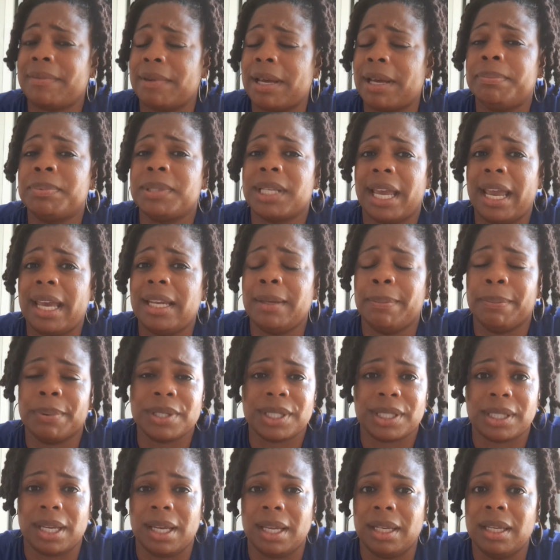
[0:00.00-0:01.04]
up to
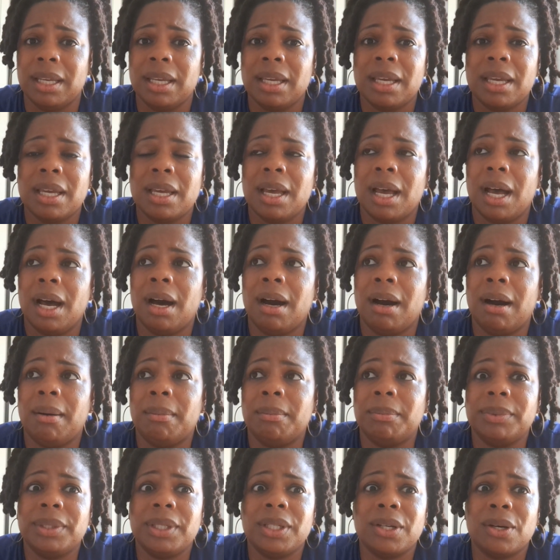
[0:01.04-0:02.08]
80%,
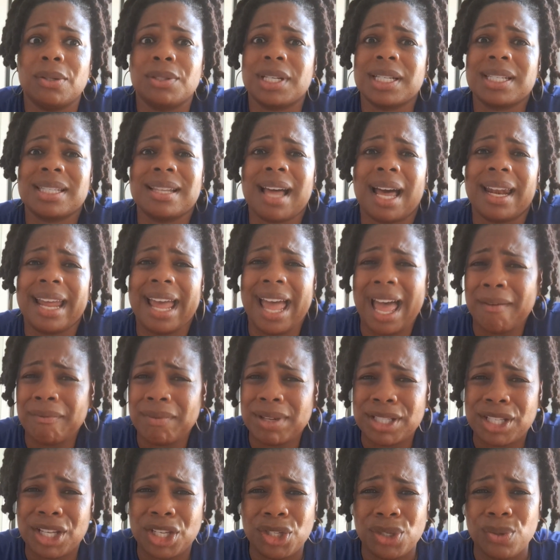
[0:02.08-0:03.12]
just not having
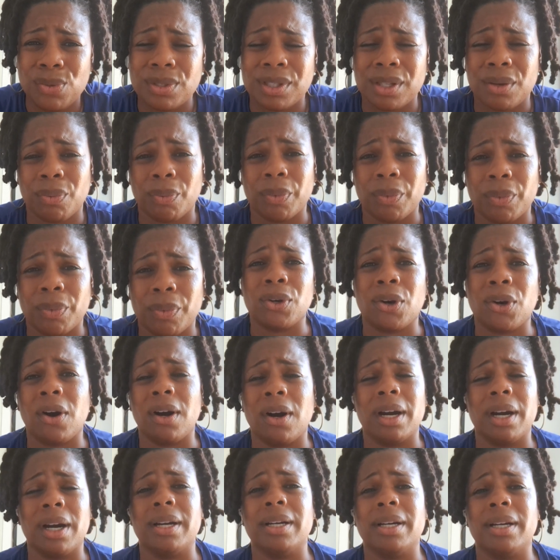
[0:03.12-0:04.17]
to use the rental
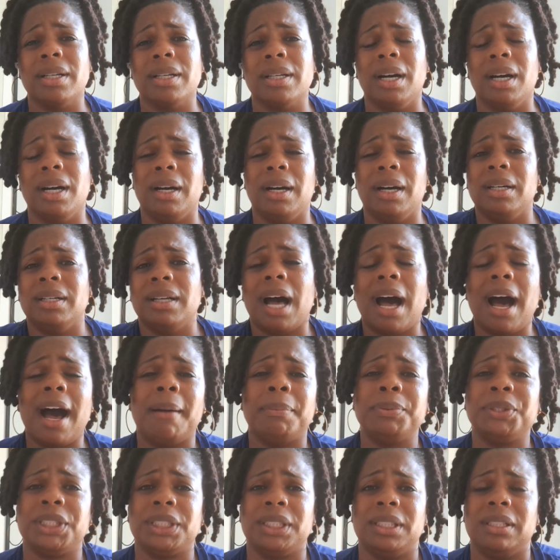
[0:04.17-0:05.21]
car
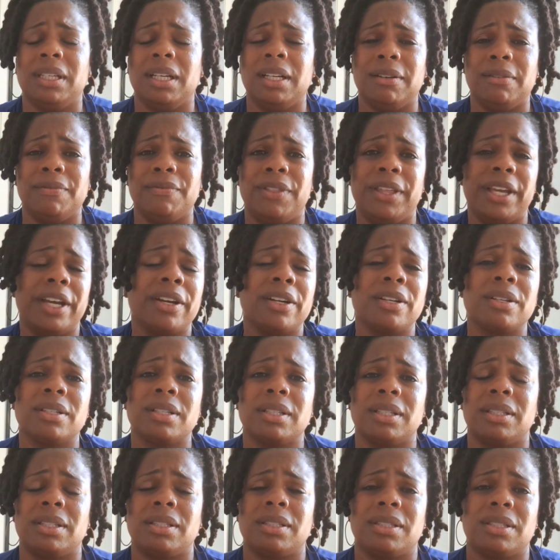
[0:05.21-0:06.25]
option of their
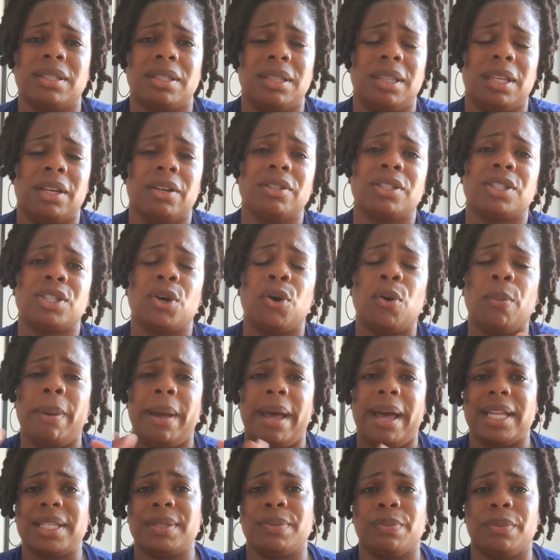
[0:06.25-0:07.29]
toll
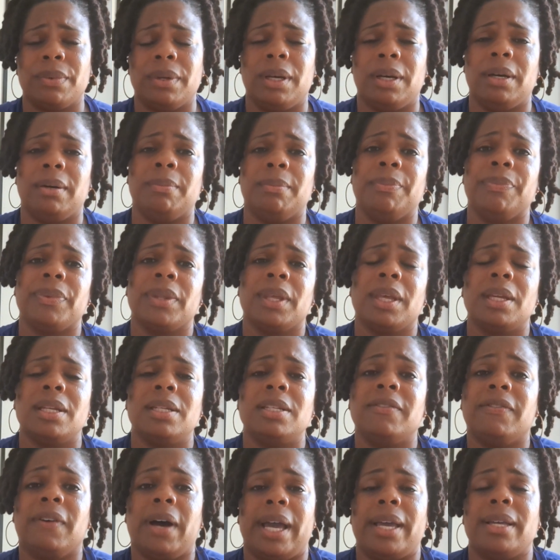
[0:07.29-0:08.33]
pass
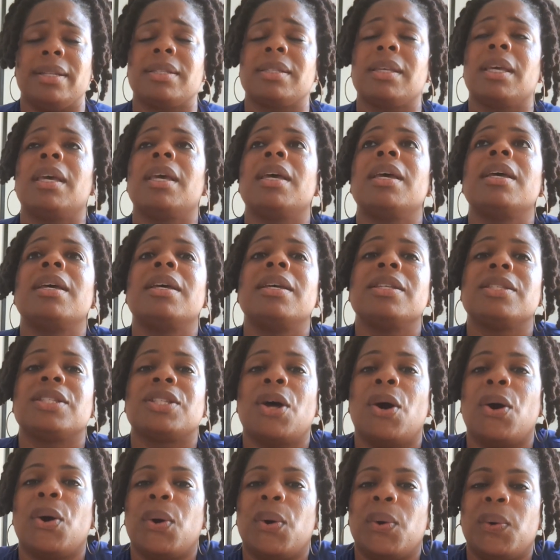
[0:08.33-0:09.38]
device.
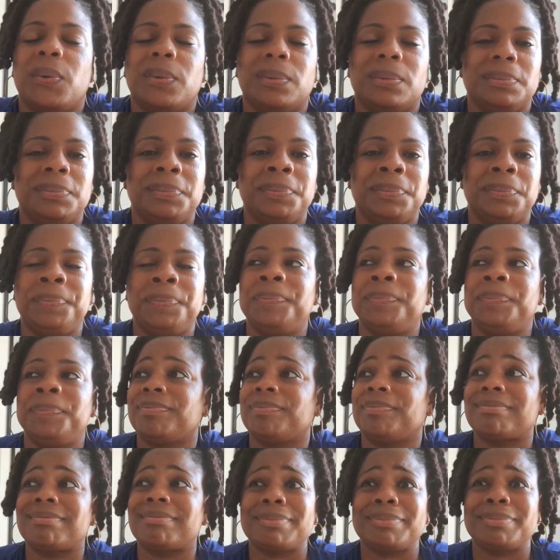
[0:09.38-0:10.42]
So
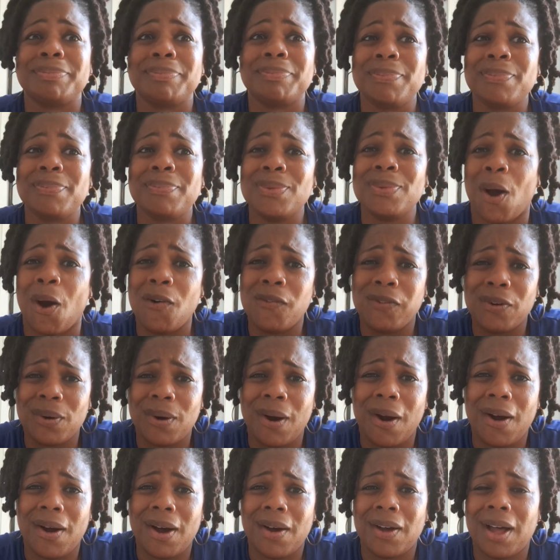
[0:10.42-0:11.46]

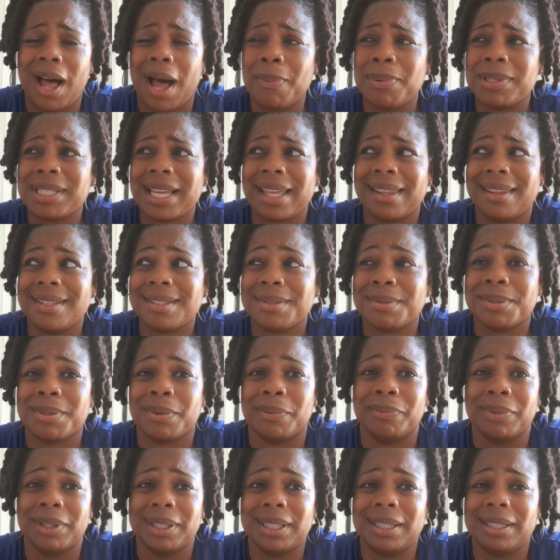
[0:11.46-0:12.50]
overall, I would say this was a
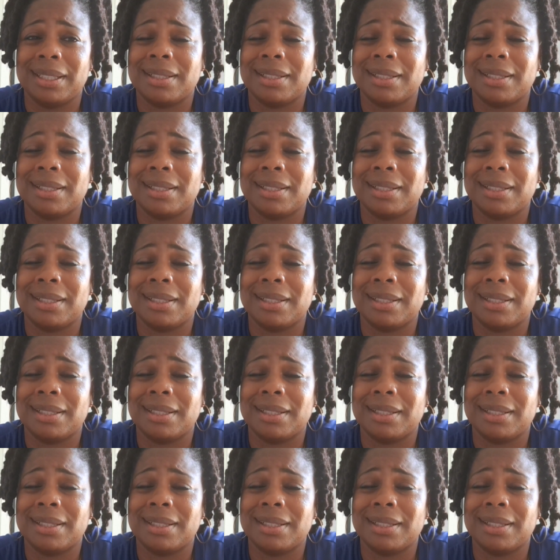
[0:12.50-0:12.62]
really good